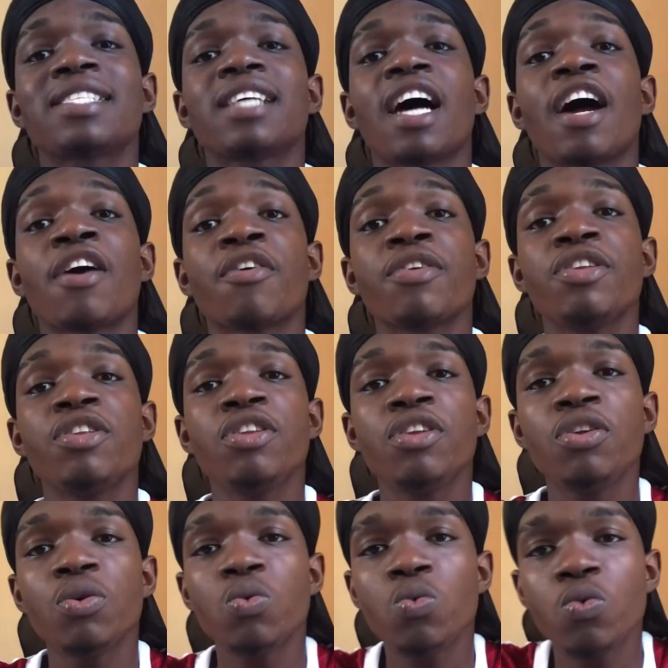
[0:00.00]
a
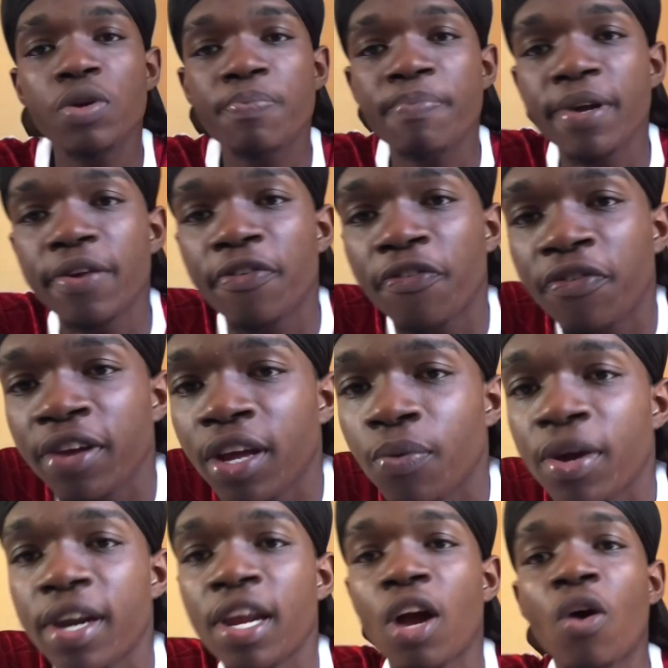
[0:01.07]
renewed midfield
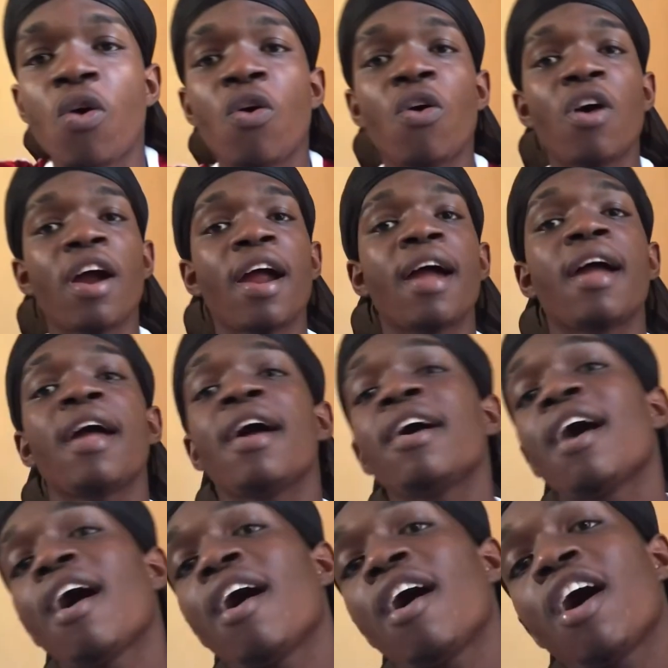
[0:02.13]
with the core,
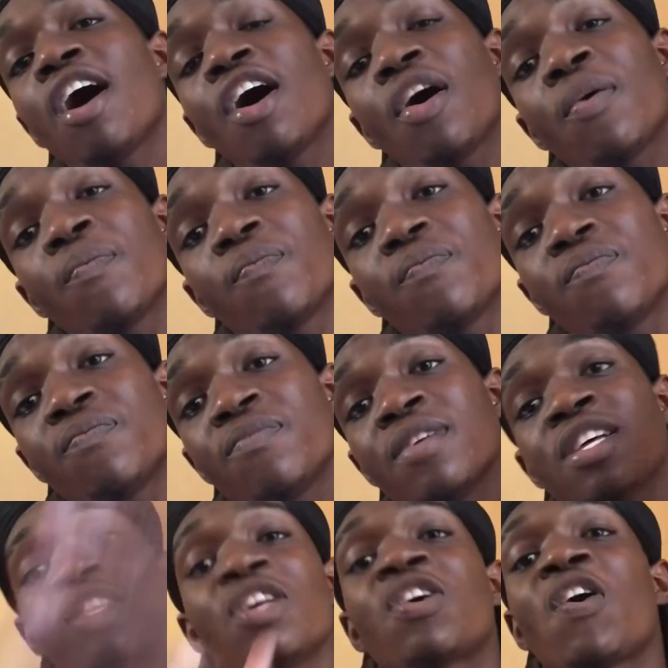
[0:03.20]

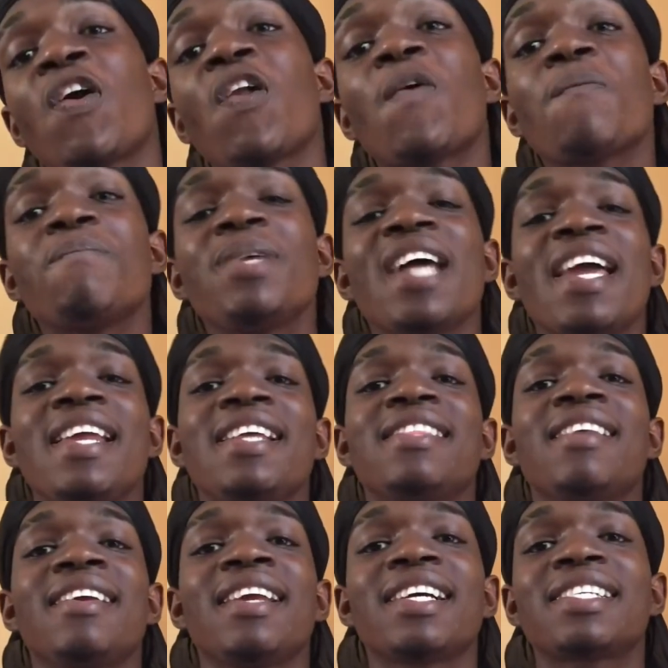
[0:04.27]
the Colombian
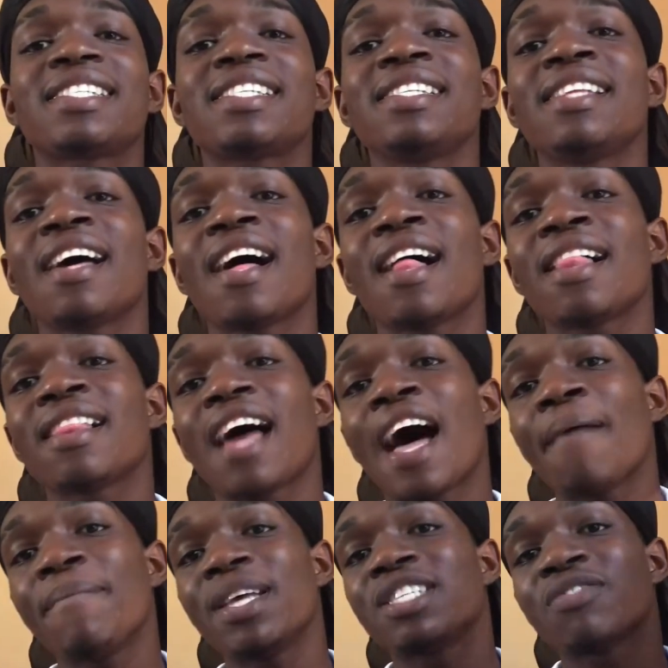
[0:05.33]
international
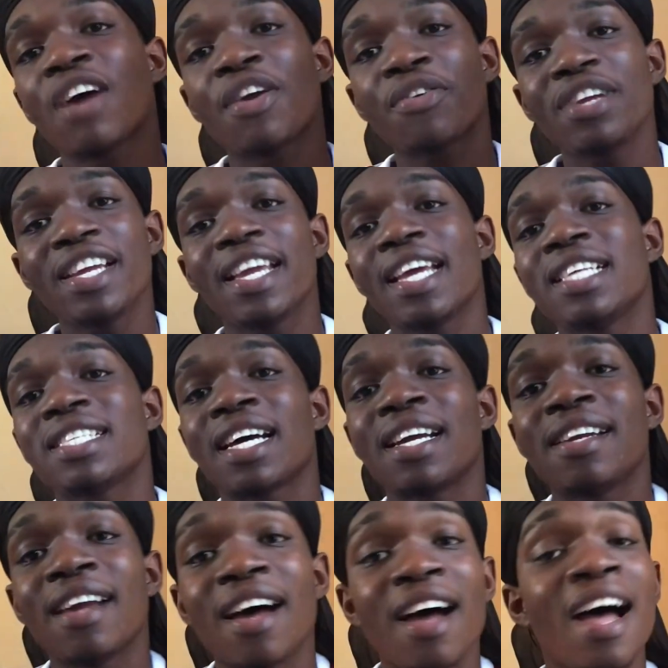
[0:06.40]
James Rodriguez,
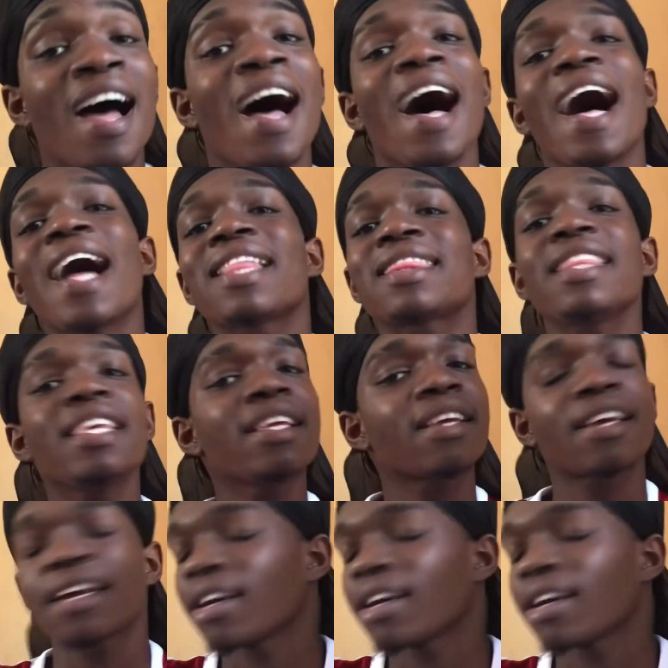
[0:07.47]
and I think